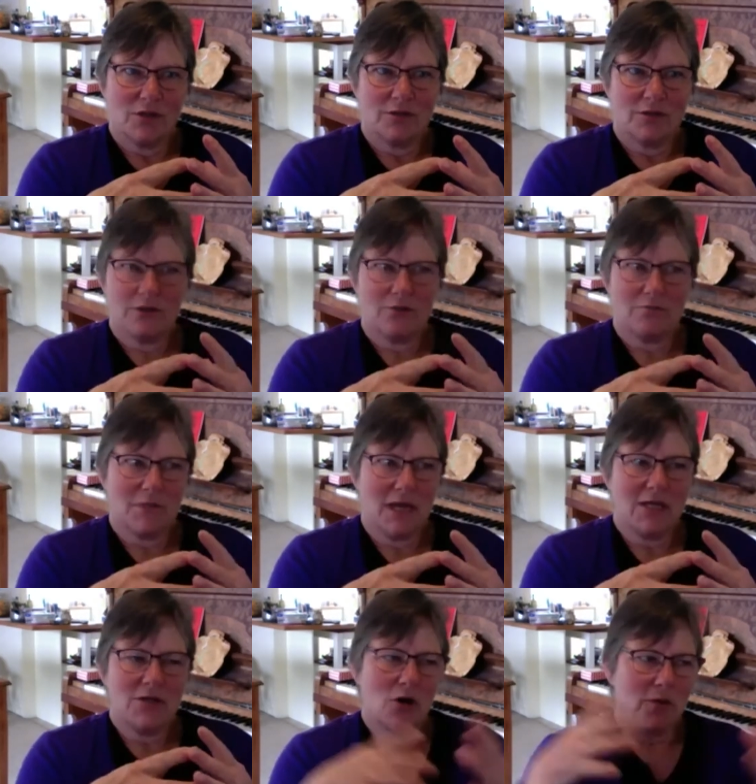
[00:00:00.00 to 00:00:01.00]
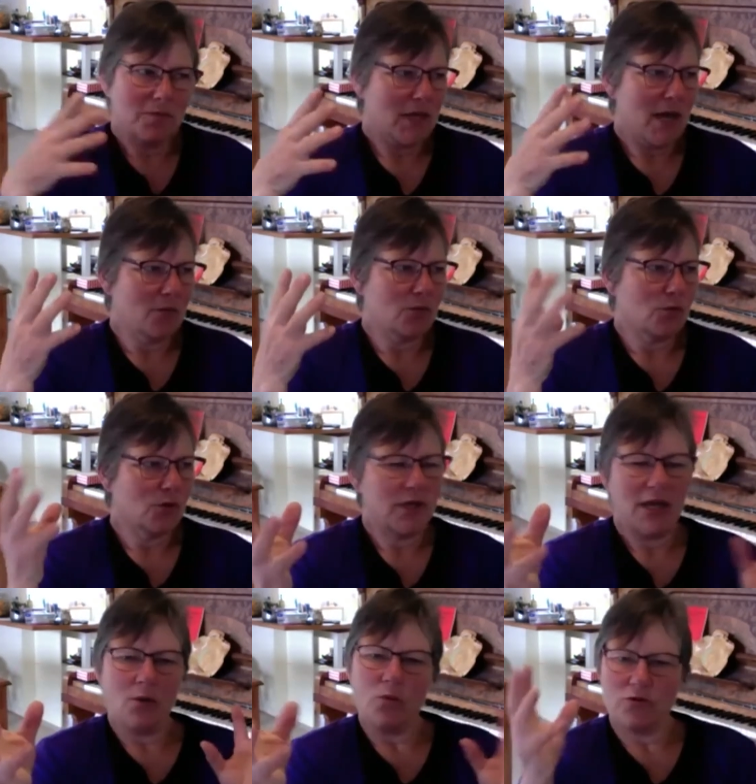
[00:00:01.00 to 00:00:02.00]
you may not be able to work
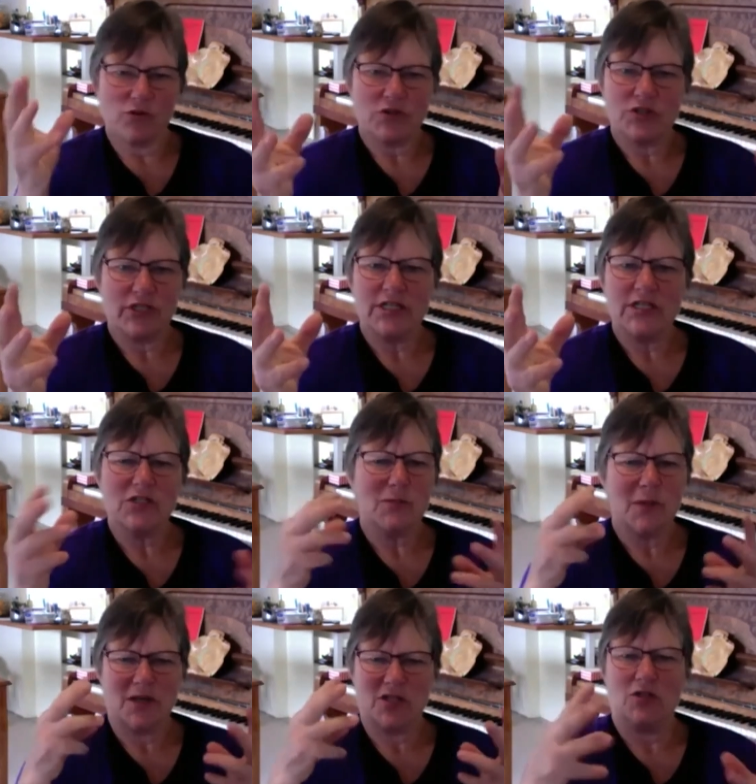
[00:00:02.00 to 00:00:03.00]
out what this thing is, but it's